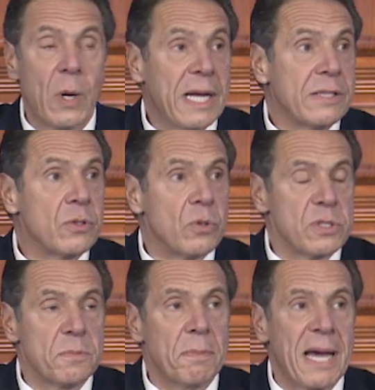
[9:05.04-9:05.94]
way
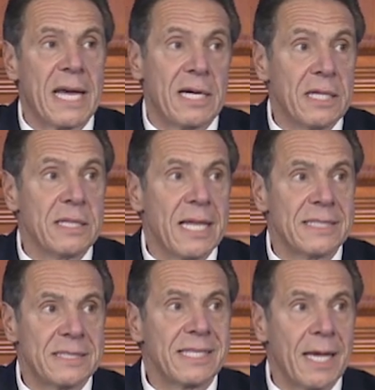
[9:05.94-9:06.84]
towards battling
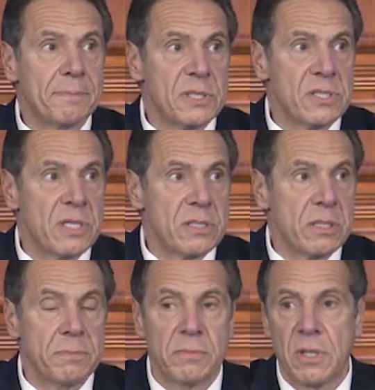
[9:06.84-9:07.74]
that
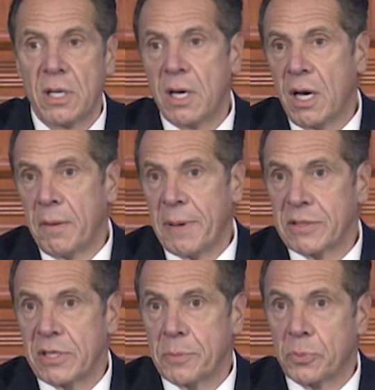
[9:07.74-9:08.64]
skepticism
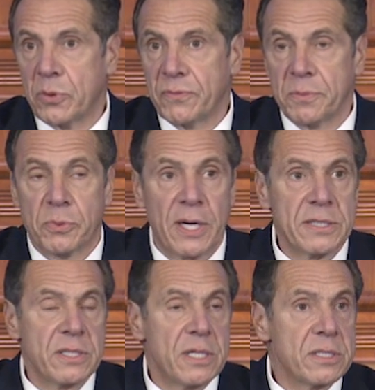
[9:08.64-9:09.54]
about the approval
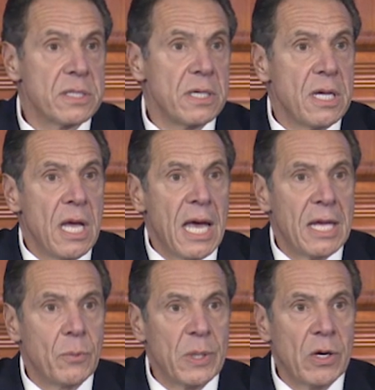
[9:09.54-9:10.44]
process,
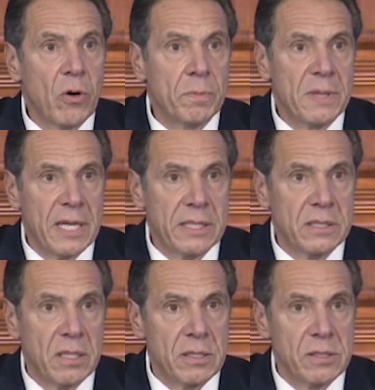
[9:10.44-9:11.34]
and we hope that it
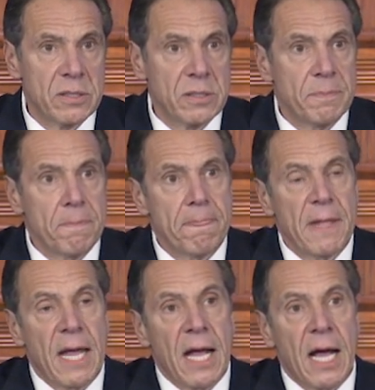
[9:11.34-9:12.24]
does.
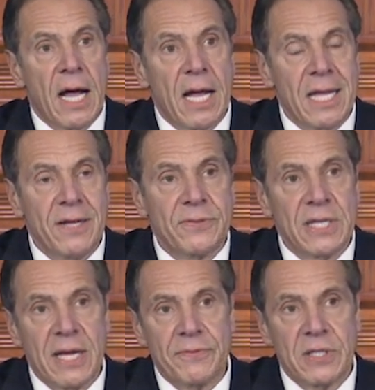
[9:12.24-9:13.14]
Uh, if
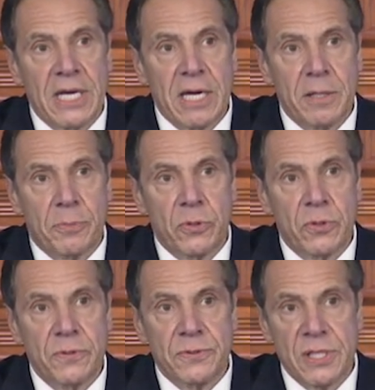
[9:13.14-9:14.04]
the FDA
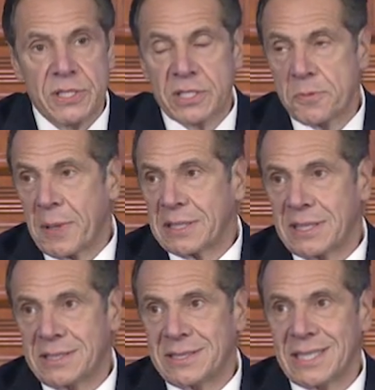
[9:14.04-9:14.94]
approves, it's
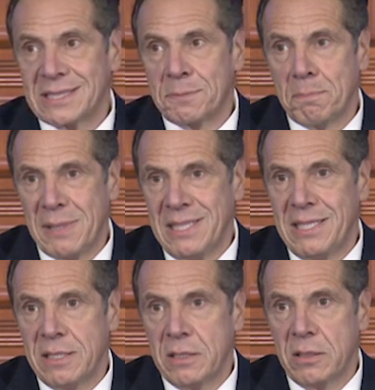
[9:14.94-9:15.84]
expected 6
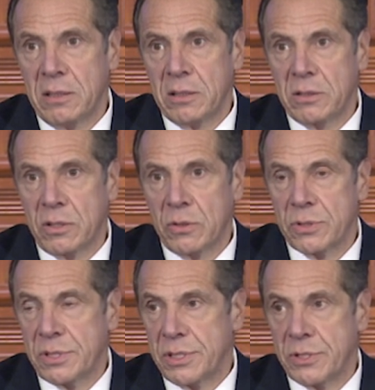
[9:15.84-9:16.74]
million
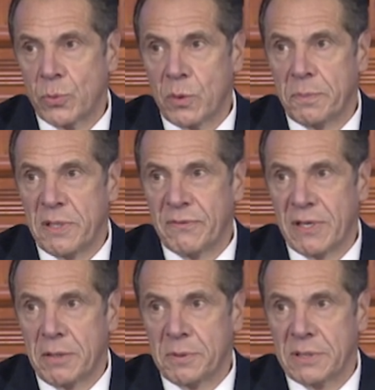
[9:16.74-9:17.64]
doses will be
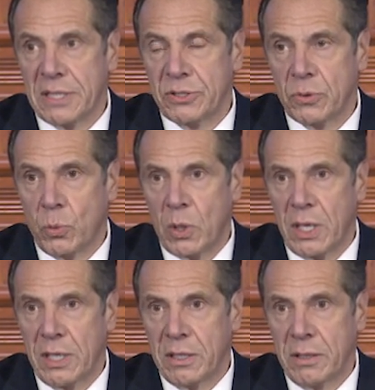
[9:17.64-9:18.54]
available
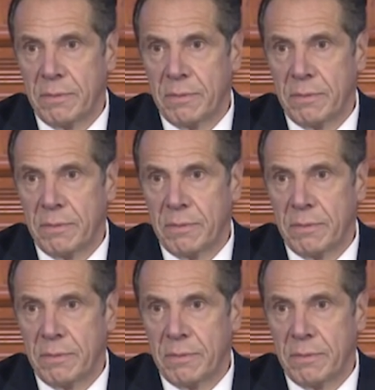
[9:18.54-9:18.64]
nationwide.